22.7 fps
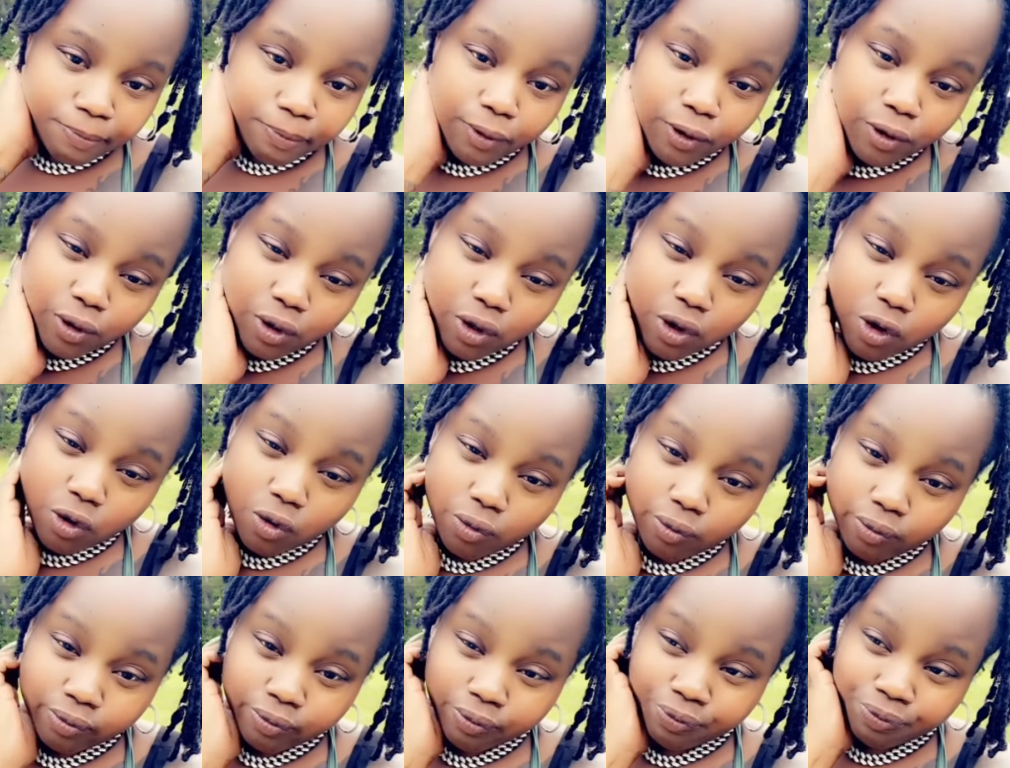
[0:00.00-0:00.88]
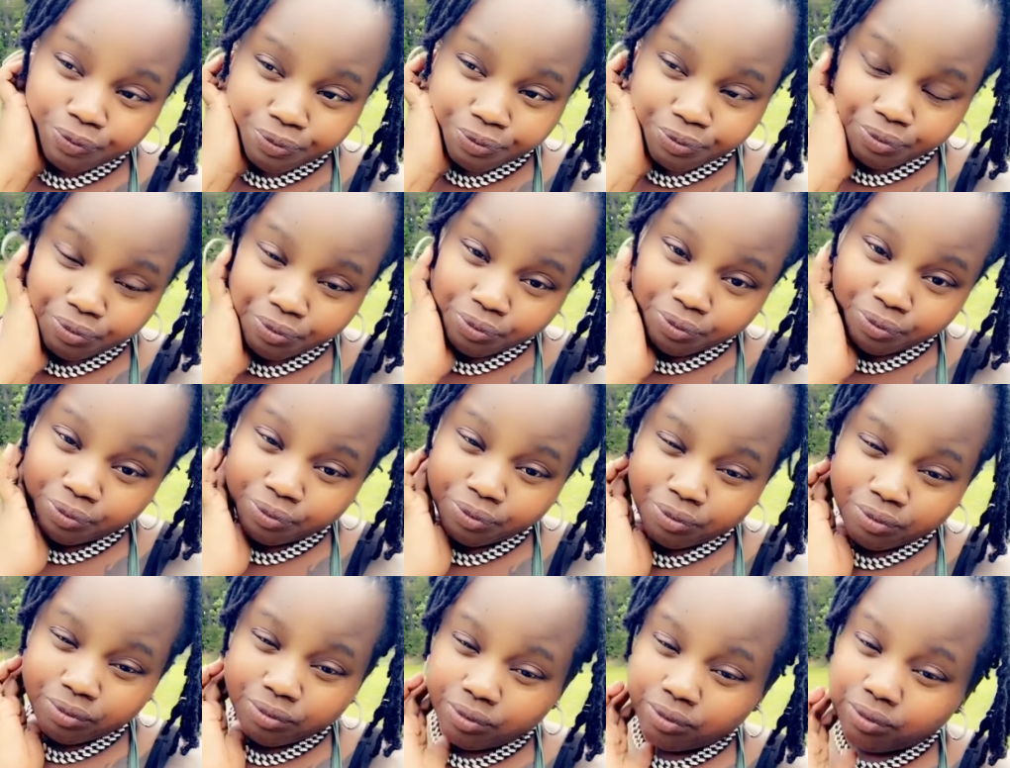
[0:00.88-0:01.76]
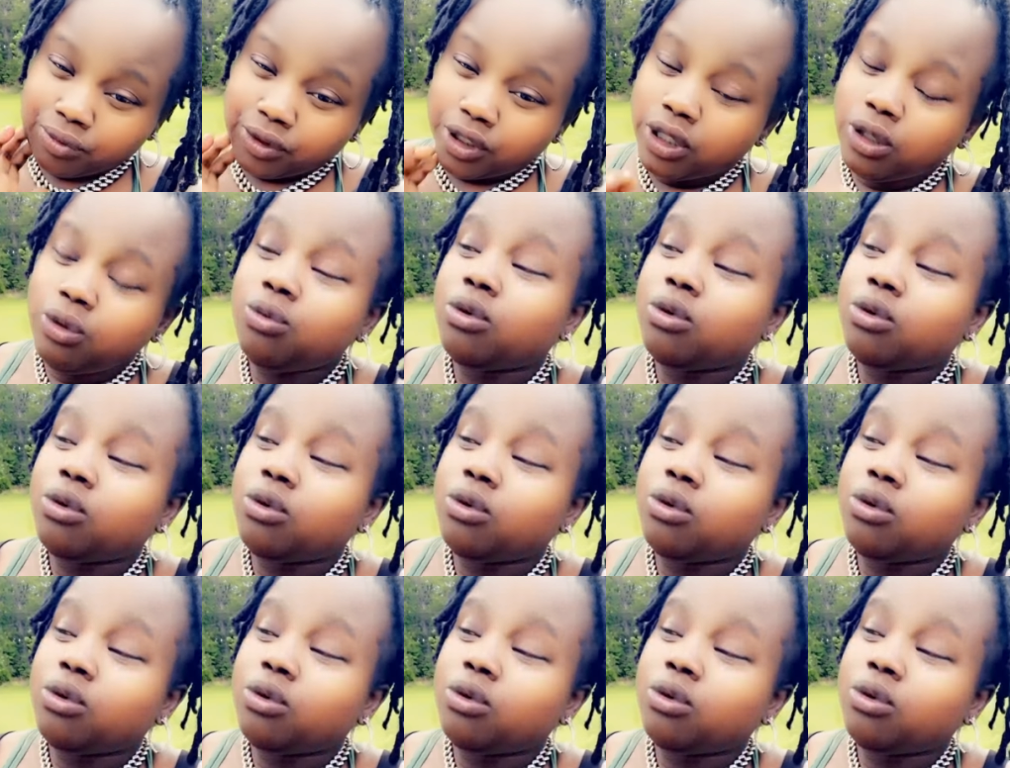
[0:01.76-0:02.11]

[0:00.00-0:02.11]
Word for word: You know, she